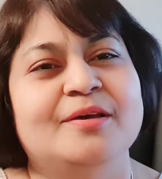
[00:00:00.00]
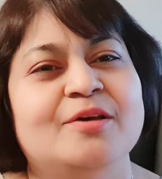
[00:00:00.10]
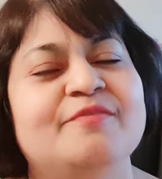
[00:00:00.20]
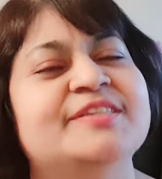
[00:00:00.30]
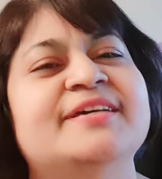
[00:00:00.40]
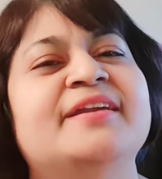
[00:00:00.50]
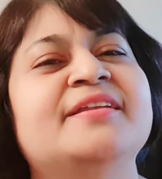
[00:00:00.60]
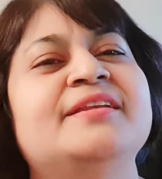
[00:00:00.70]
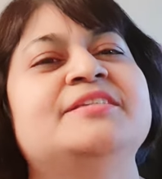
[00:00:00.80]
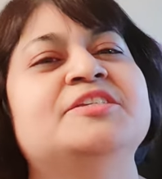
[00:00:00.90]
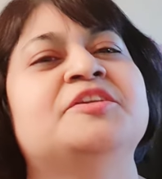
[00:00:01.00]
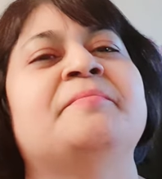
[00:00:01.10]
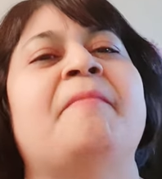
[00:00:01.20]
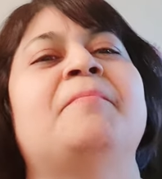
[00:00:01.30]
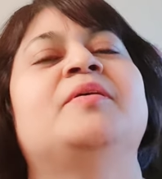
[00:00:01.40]
We suddenly just
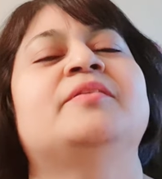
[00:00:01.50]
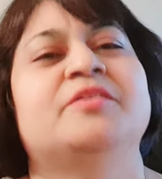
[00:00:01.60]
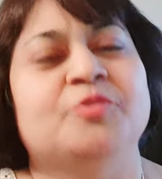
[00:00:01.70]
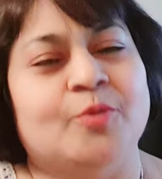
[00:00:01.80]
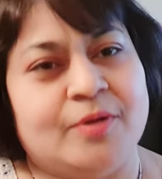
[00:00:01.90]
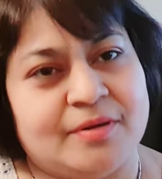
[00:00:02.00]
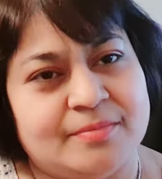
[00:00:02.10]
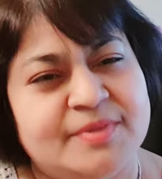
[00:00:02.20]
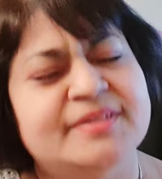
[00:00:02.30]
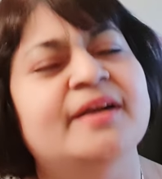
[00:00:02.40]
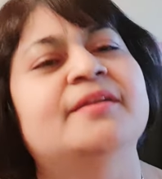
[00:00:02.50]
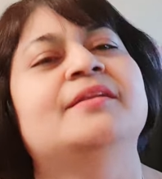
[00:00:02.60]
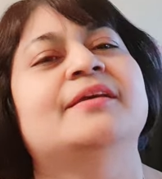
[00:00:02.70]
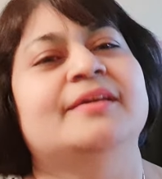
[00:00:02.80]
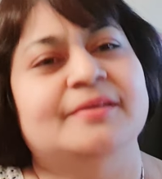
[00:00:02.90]
remember it all. Suddenly.